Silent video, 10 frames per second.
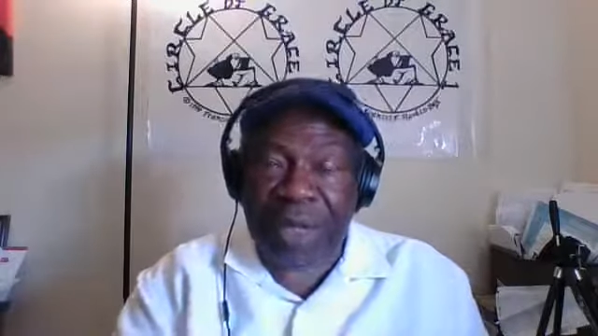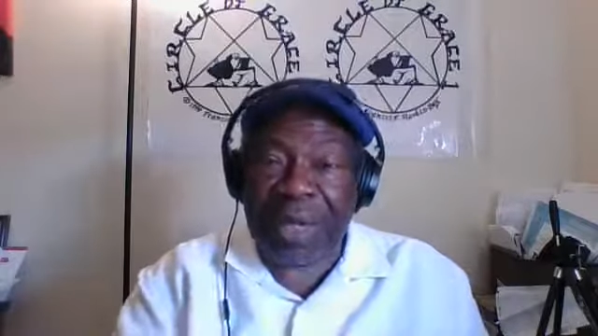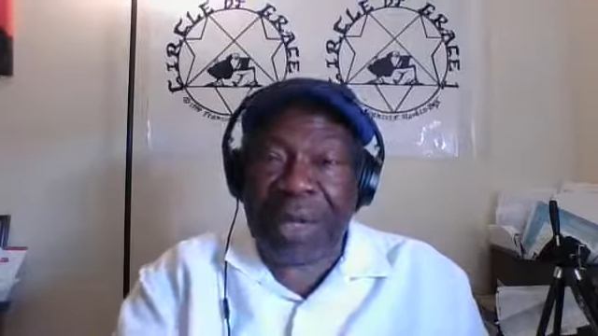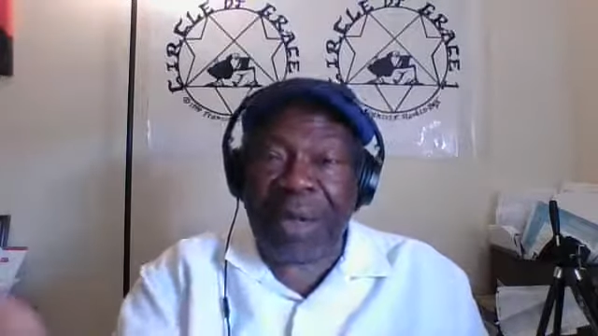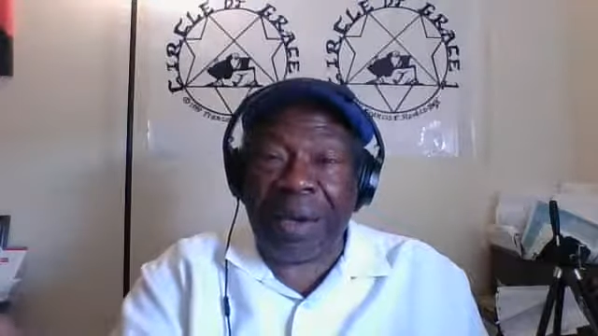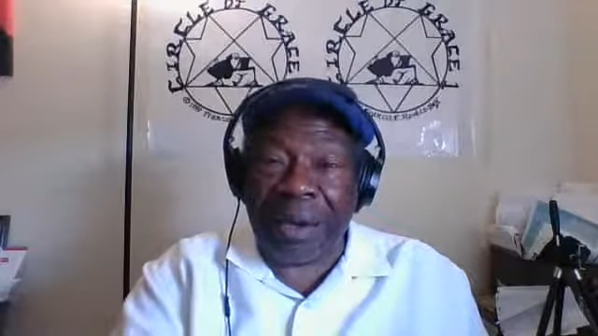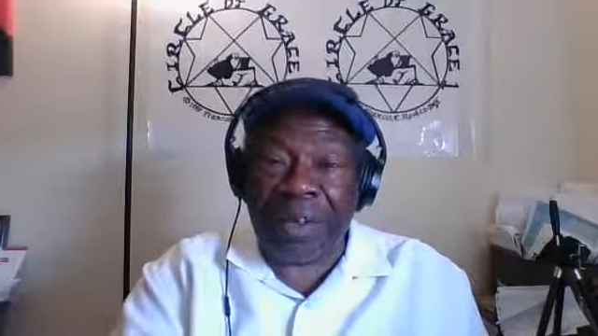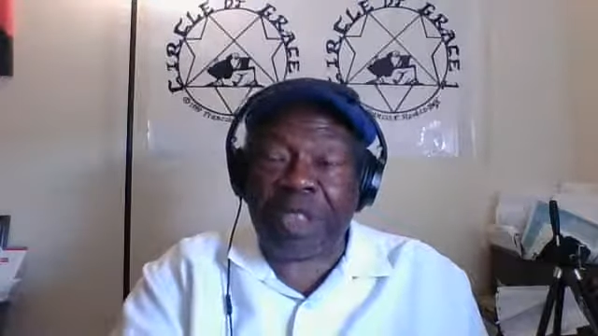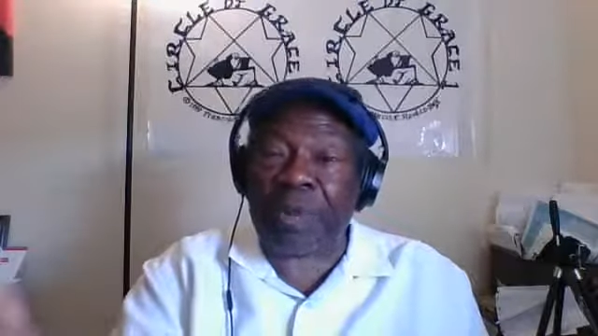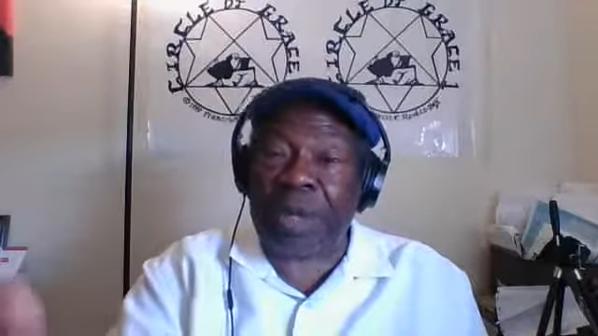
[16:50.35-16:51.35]
like
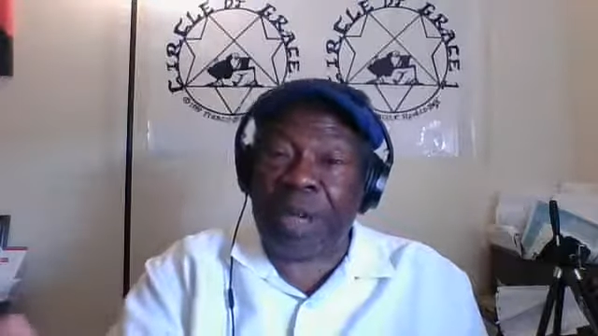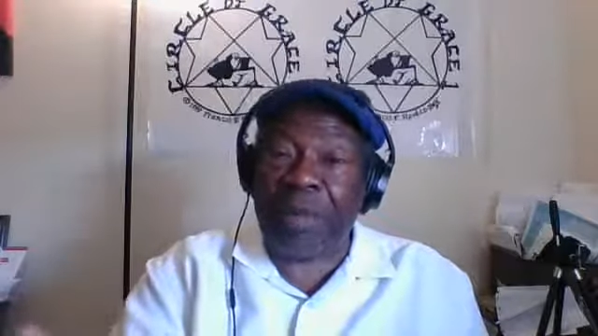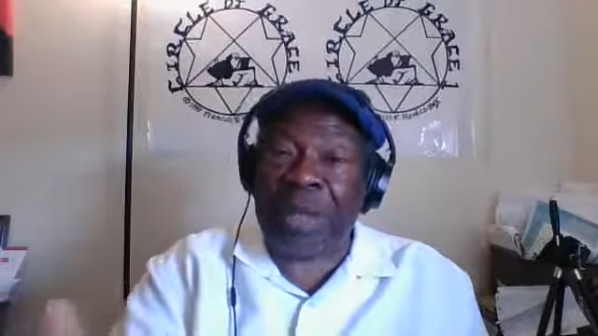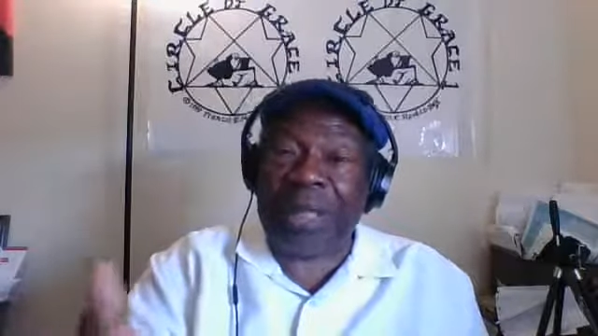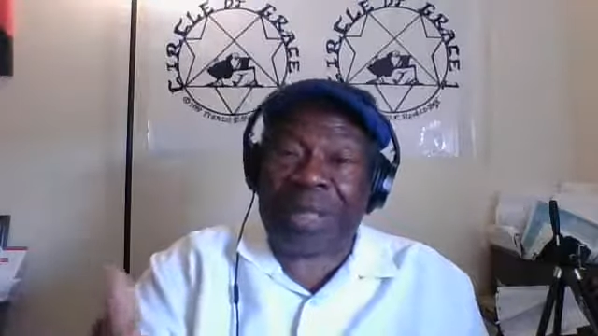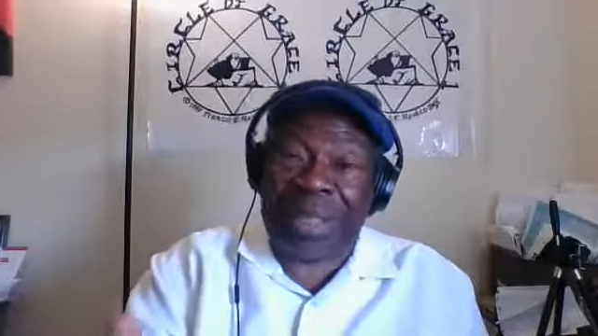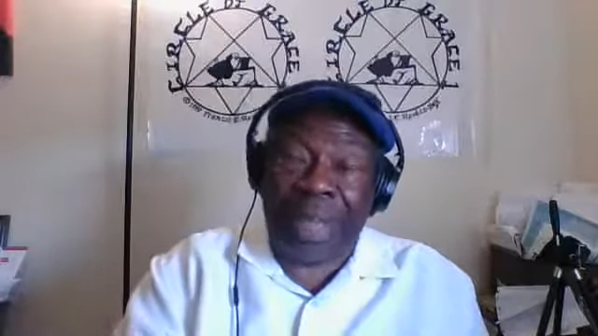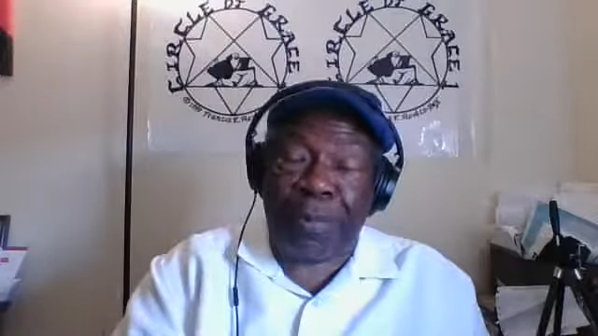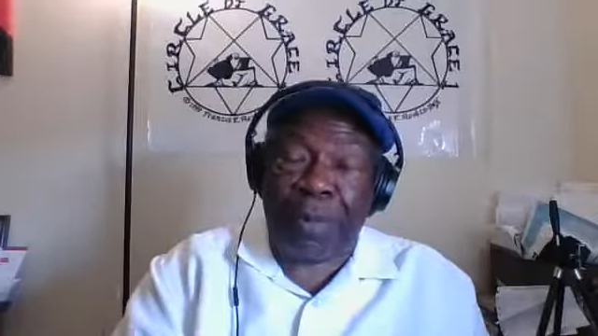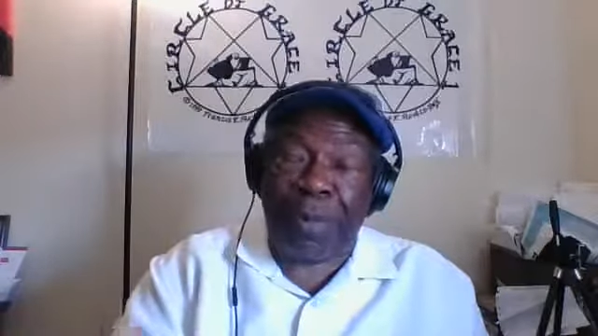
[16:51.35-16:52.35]
others become an
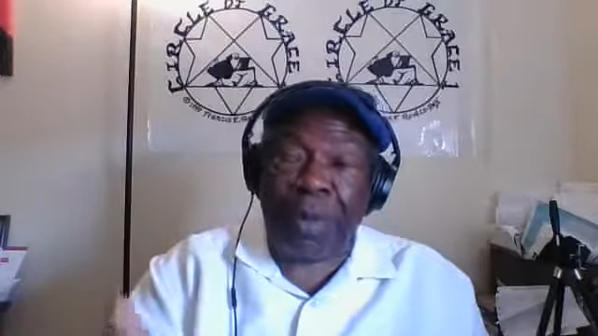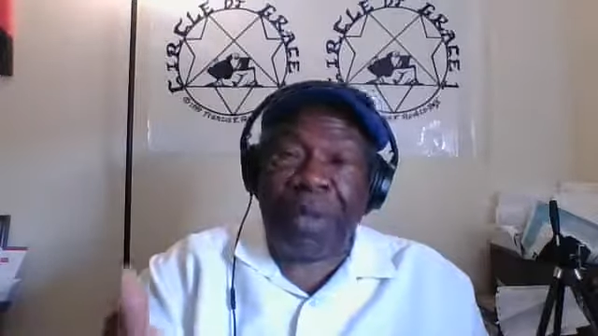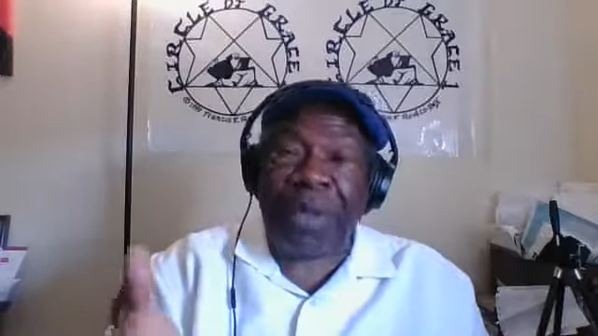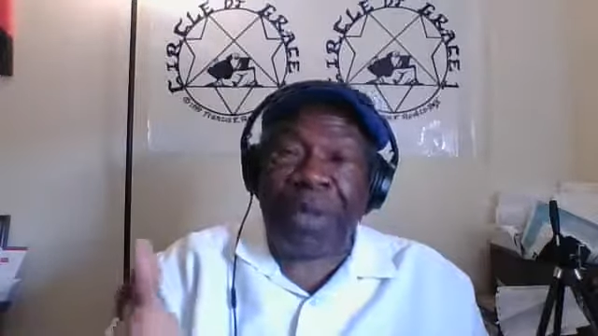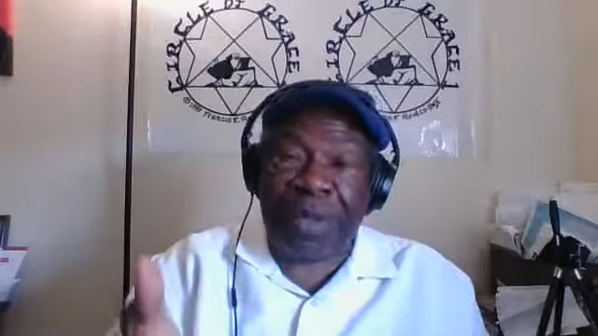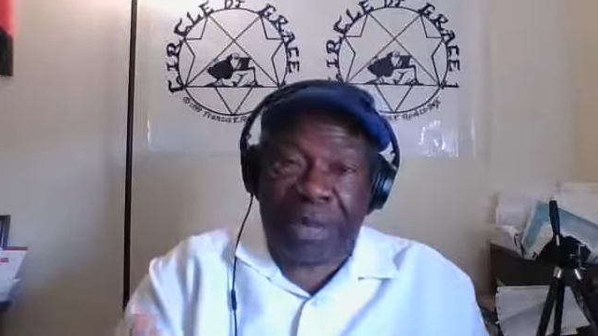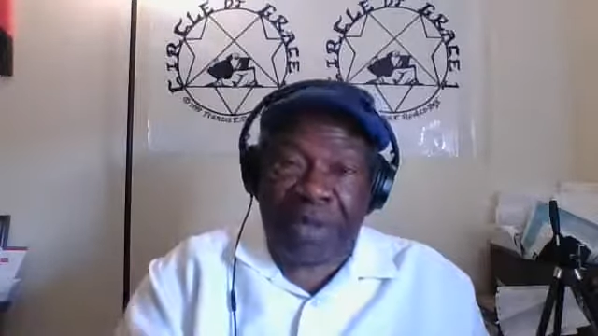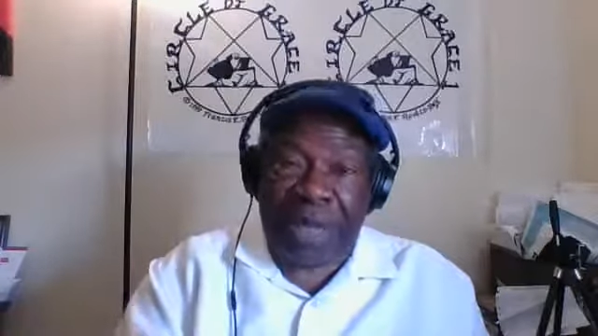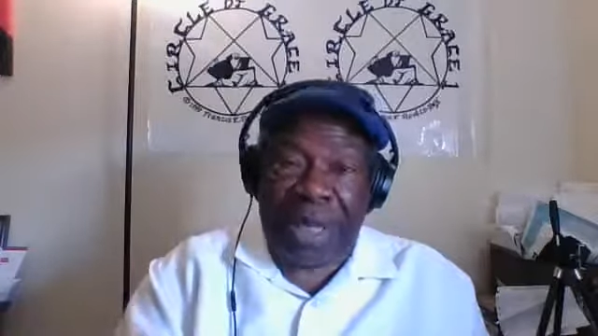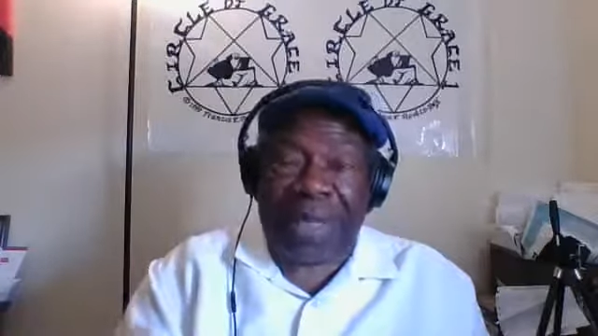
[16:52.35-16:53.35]
example, a
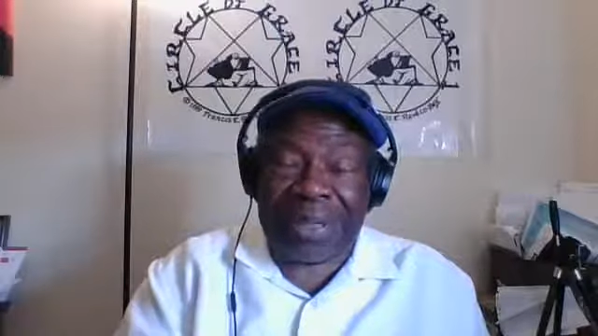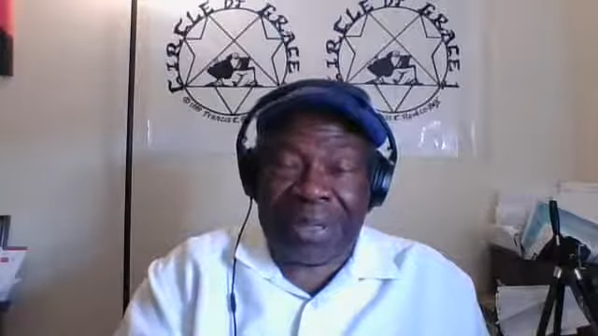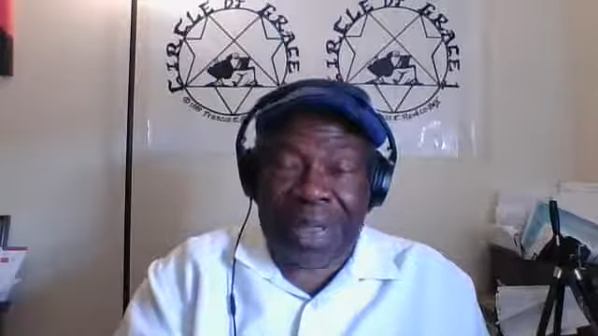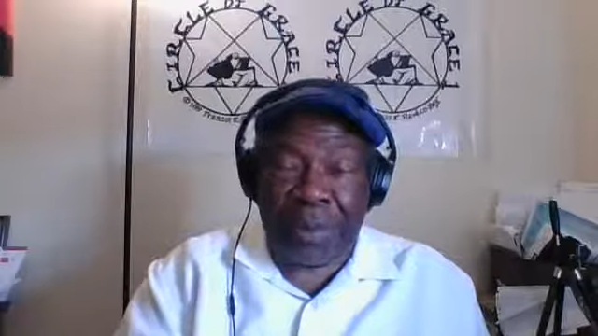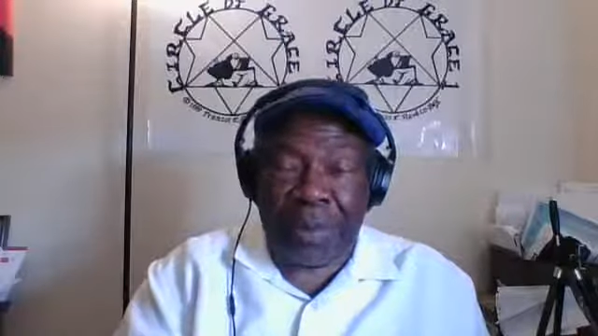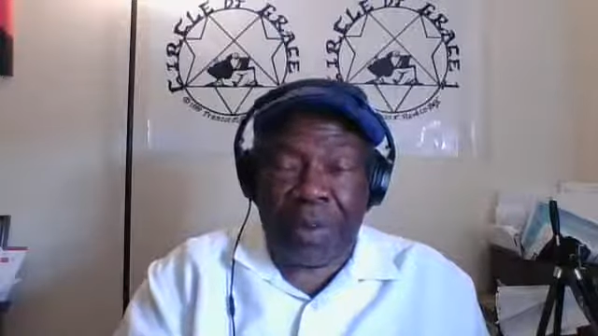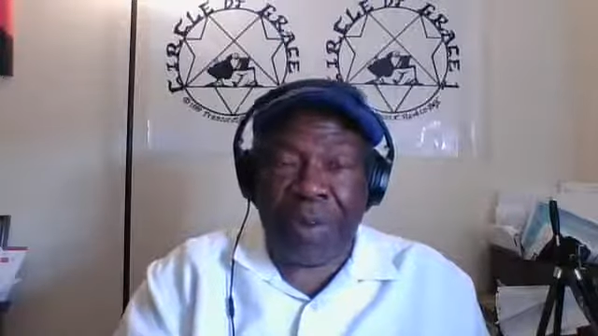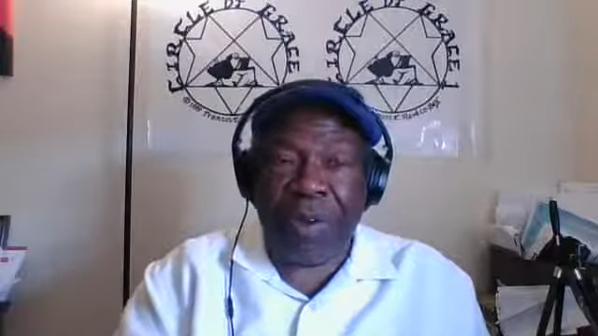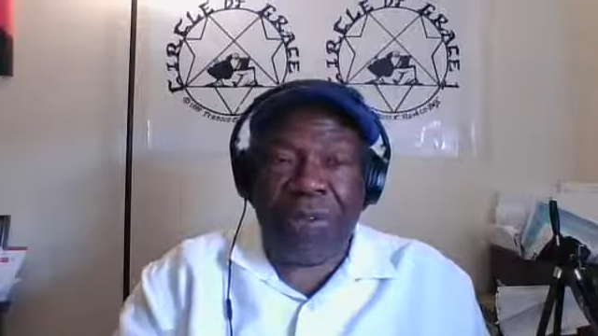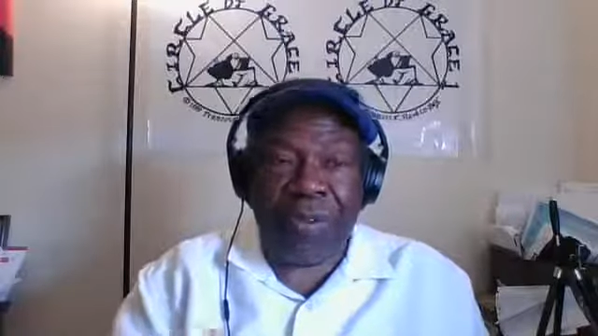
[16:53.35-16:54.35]
living
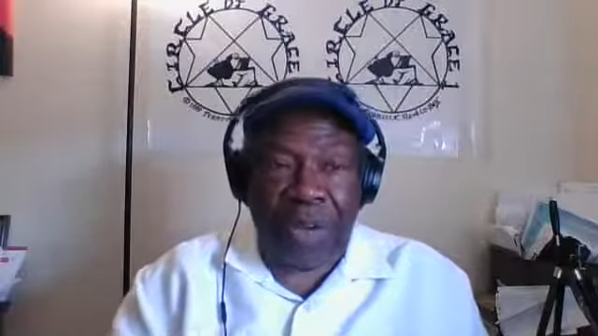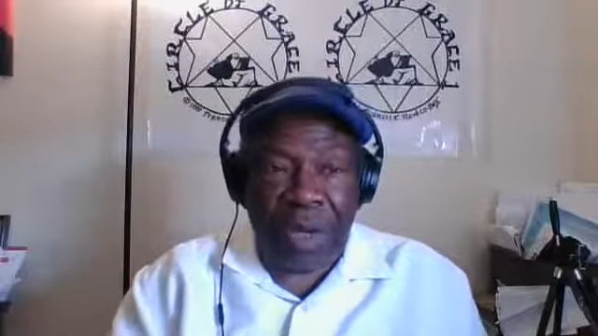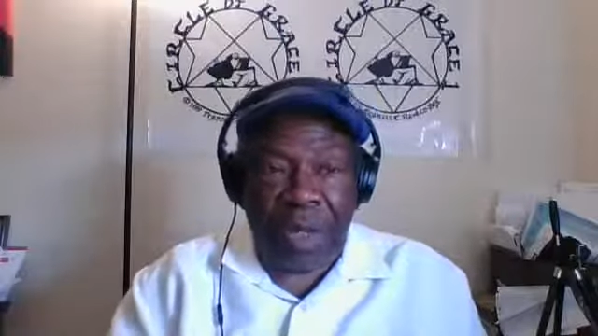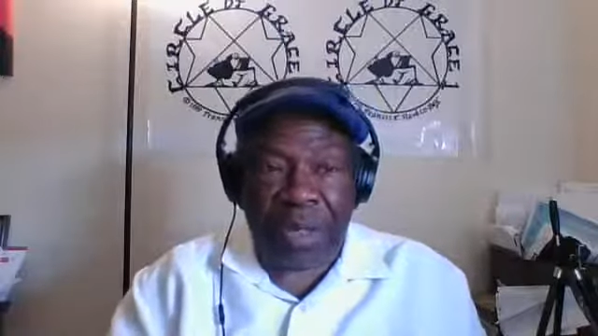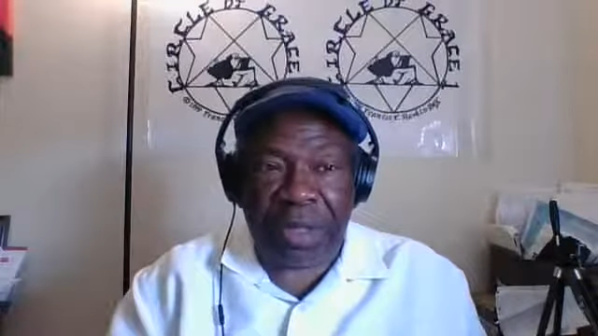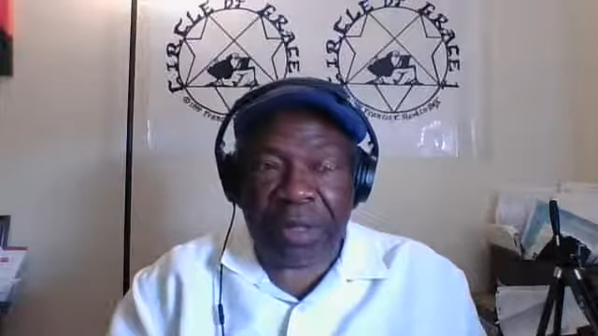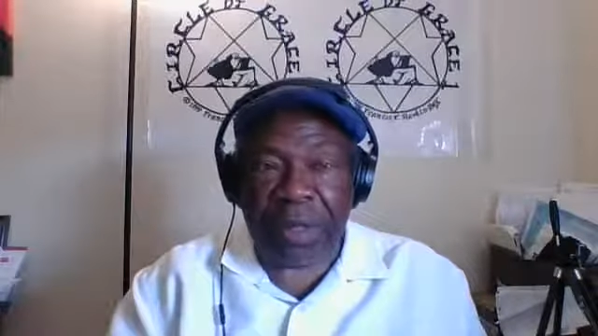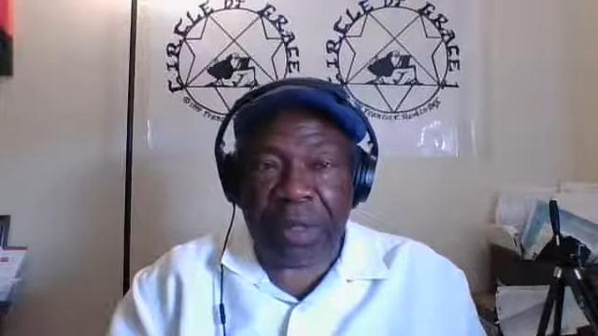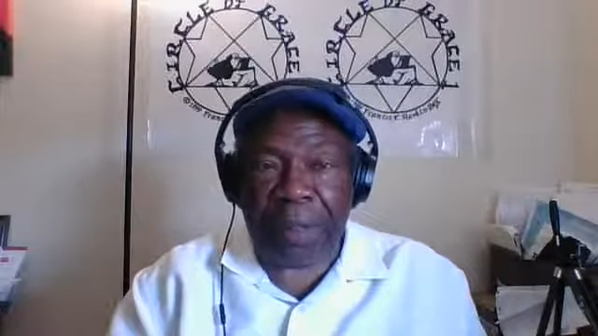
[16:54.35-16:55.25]
example for us.